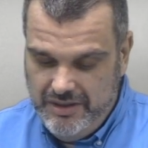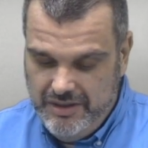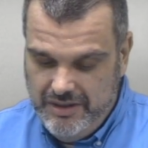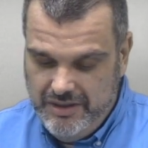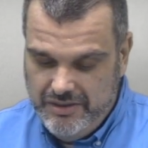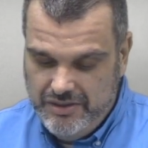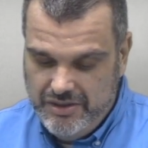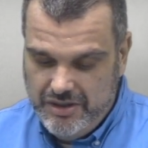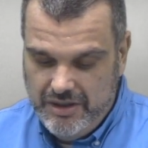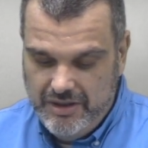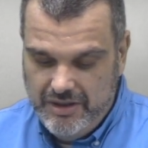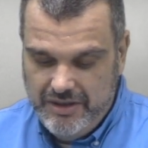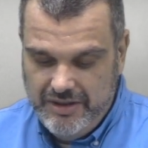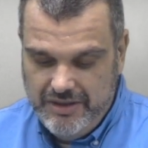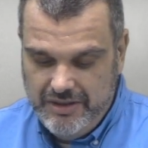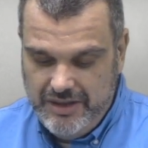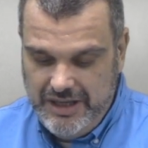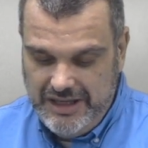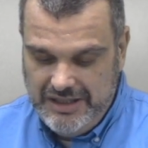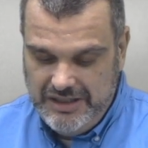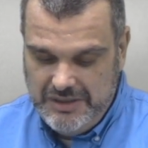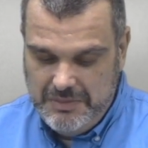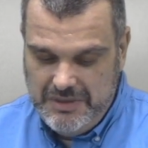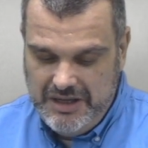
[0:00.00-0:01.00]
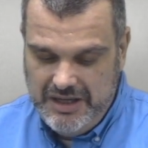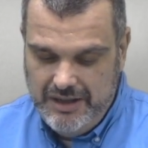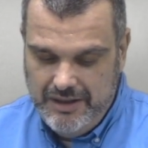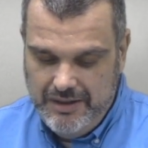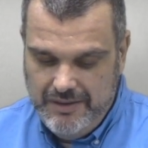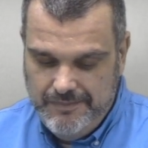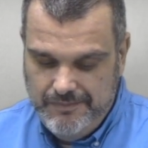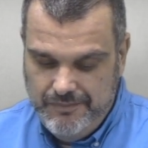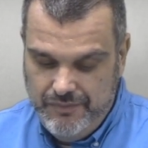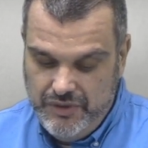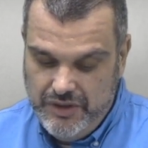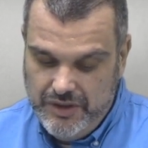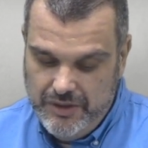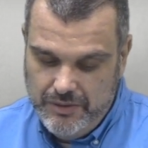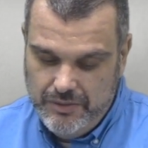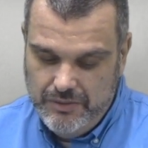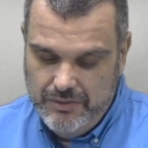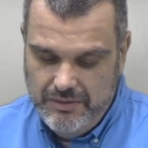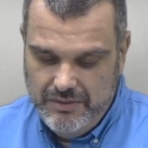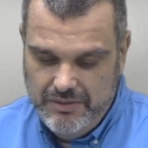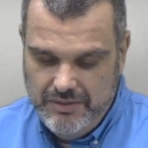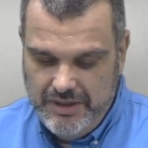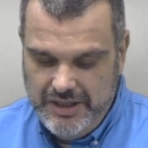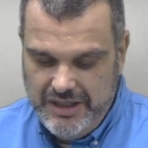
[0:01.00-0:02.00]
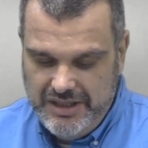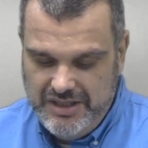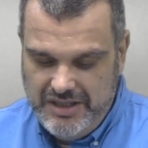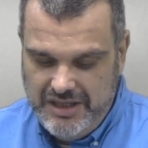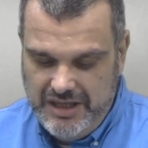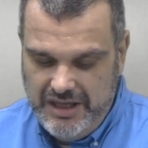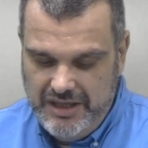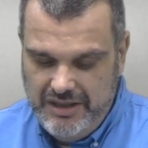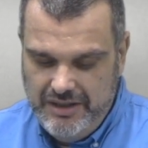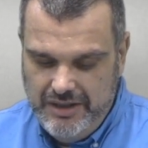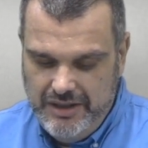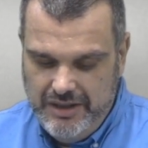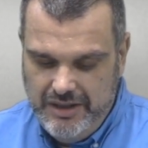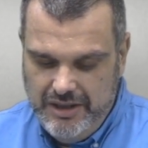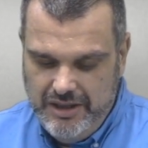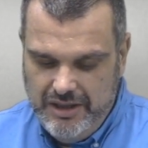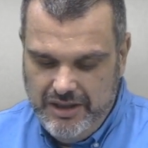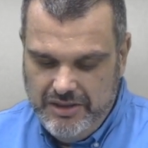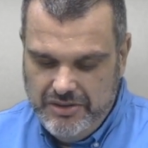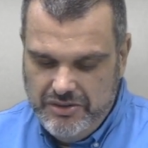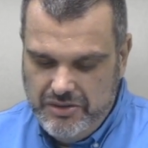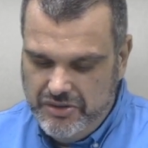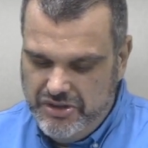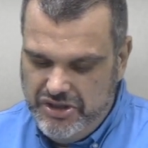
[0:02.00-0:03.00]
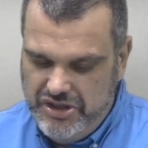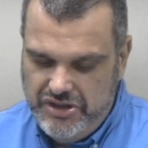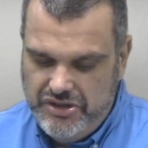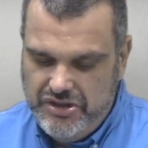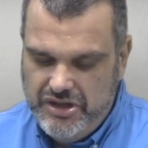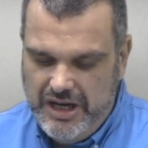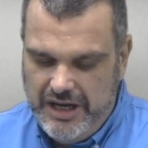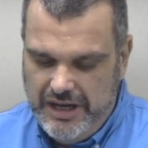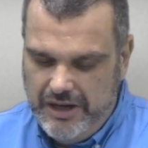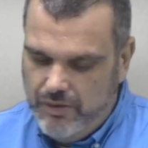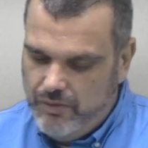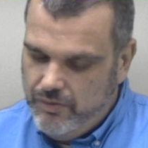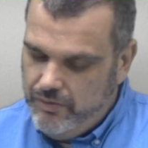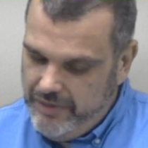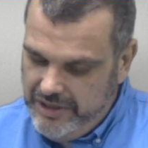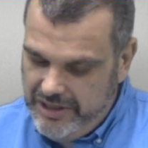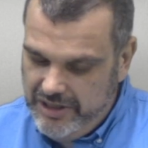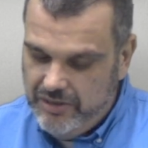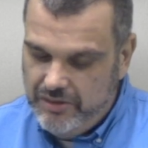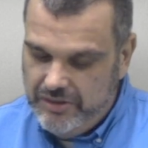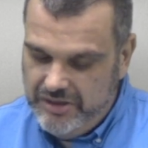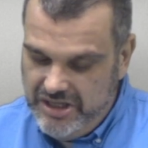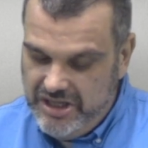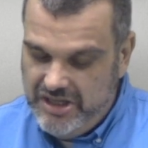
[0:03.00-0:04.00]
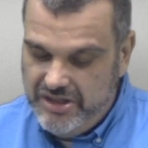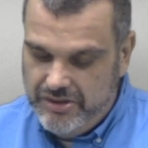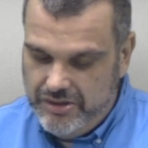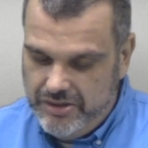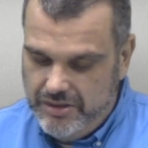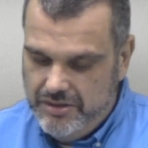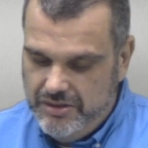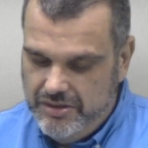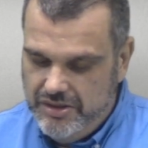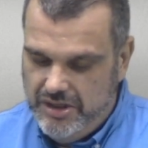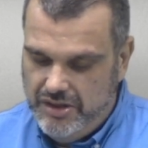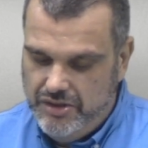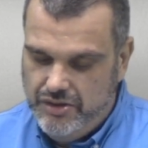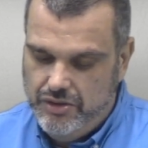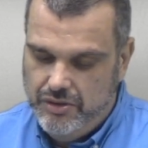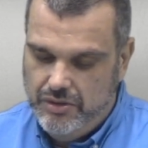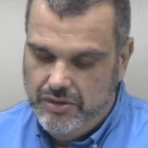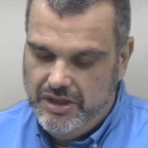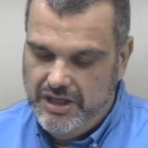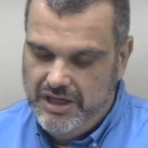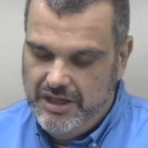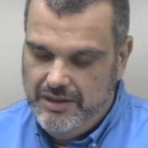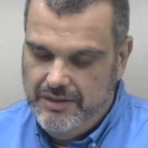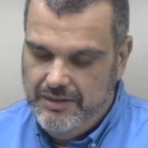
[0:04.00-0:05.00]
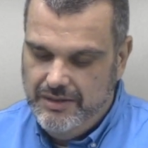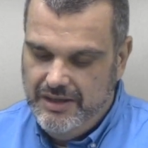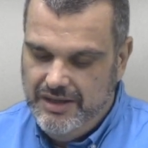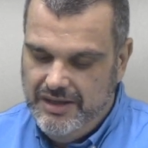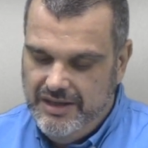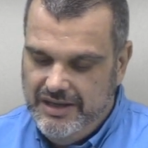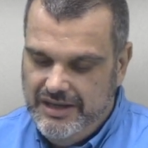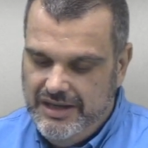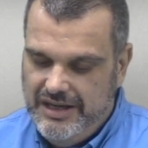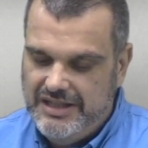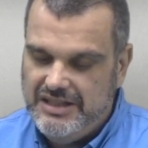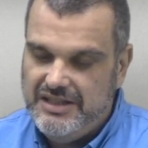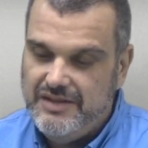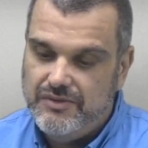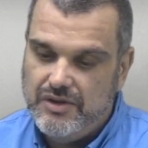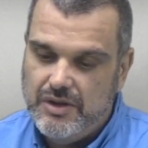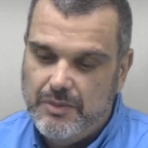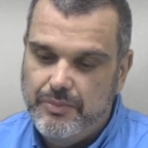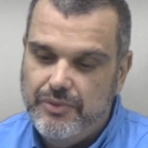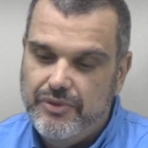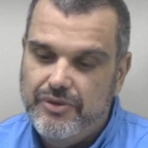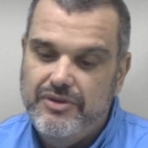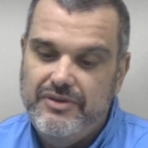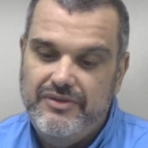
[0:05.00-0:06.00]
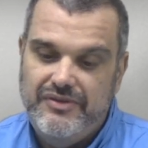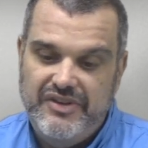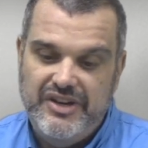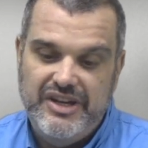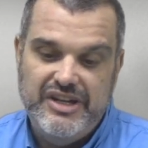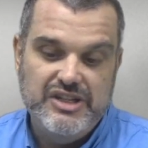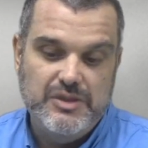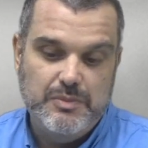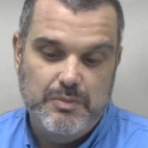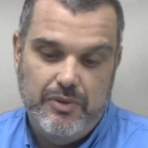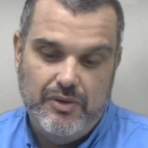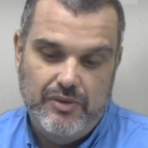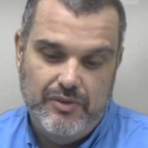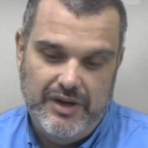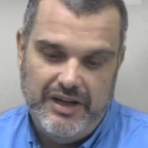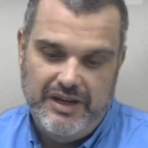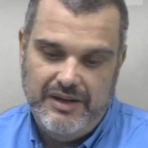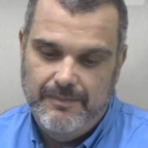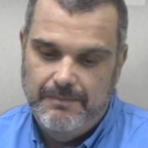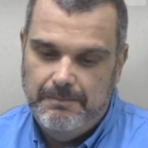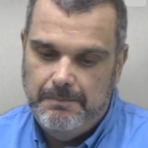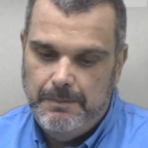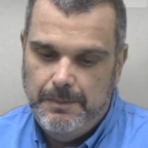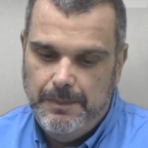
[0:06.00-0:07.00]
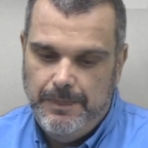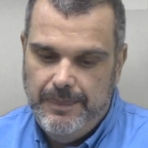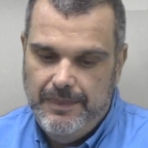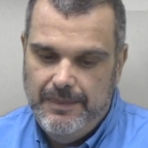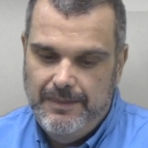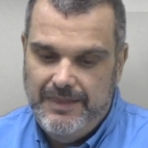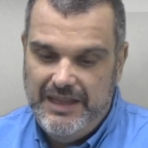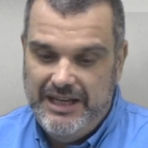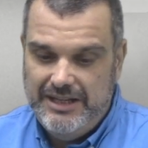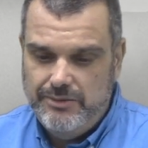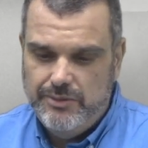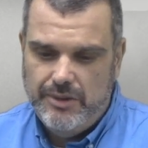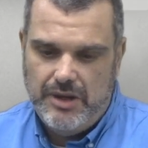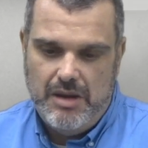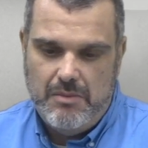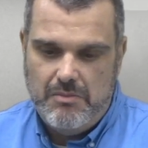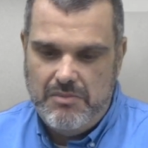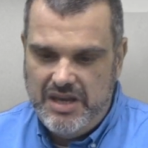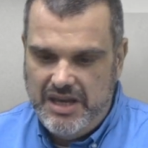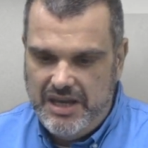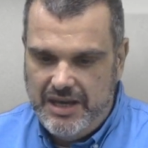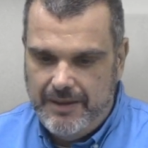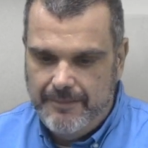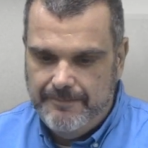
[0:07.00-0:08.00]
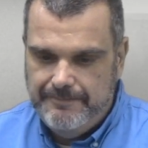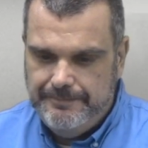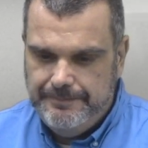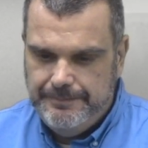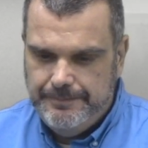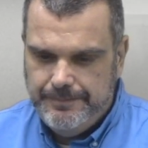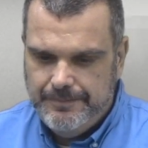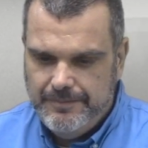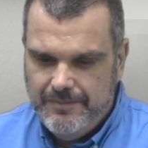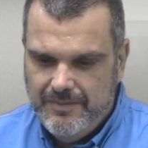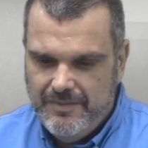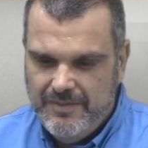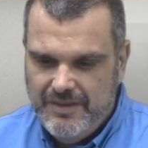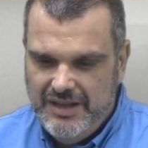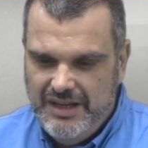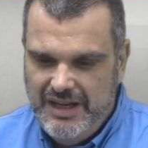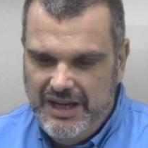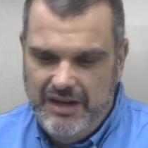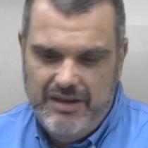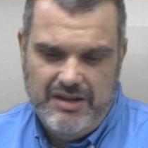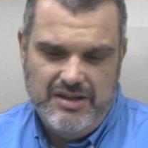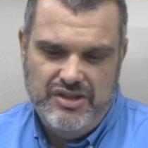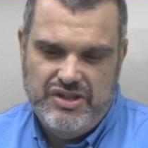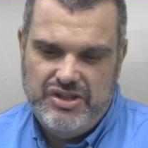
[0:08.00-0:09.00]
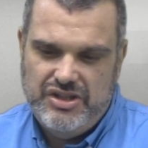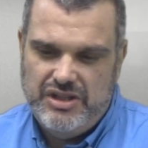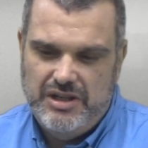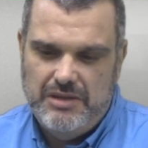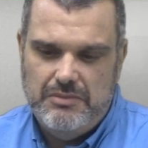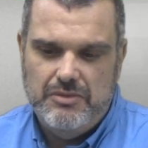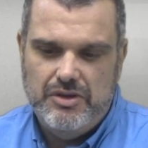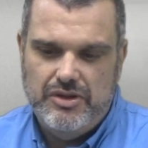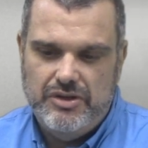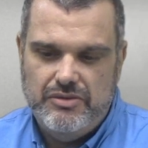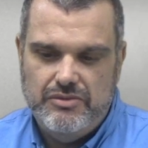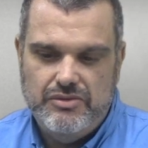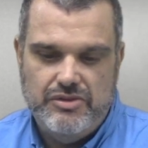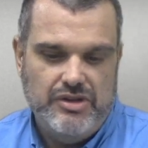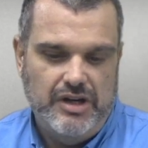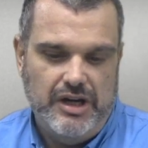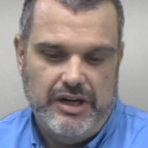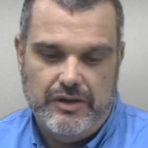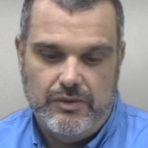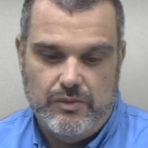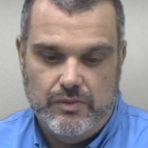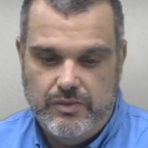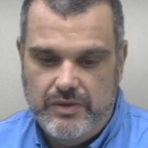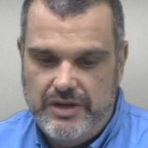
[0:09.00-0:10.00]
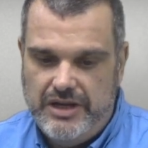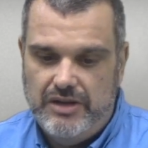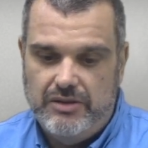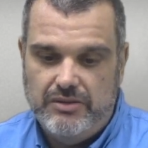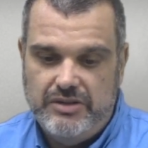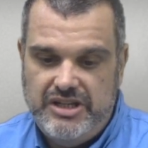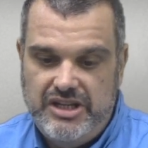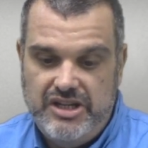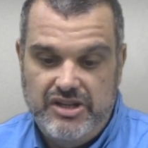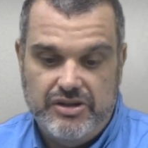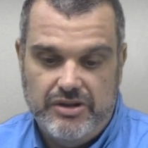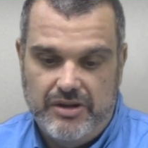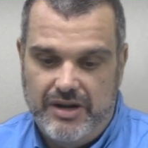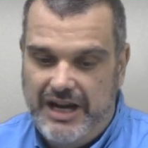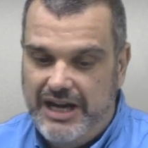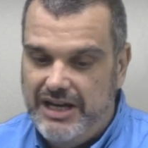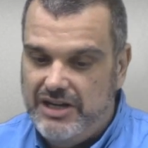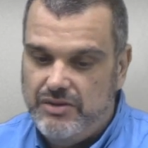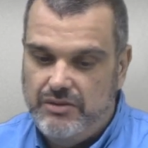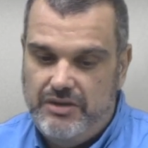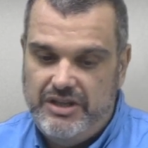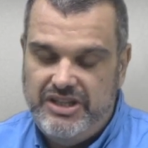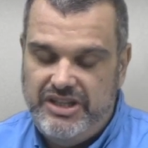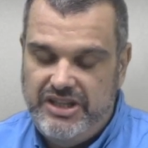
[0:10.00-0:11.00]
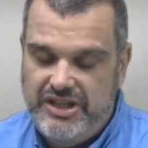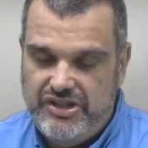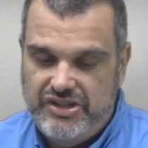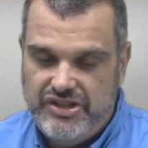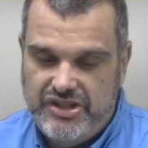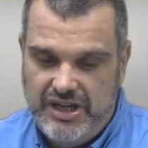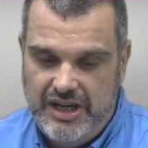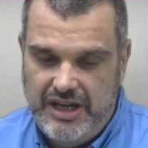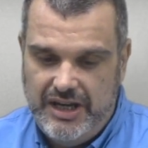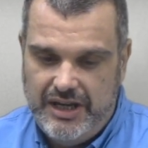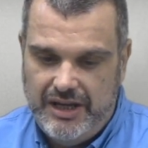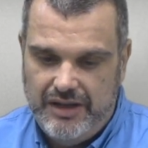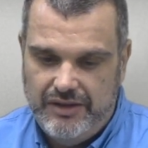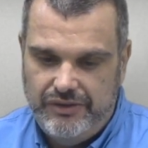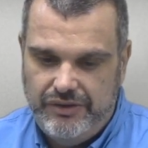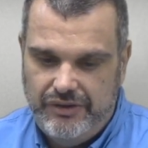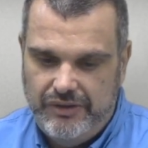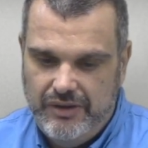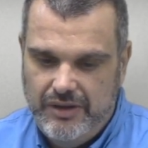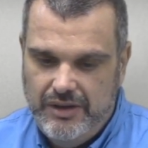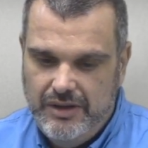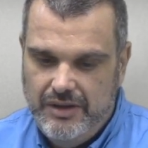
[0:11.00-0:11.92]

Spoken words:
Charlotte asked me. No, I said. So she's not a real teacher, said Julian, as if to prove his point. That's what I mean. How can someone who's not a real teacher actually teach science?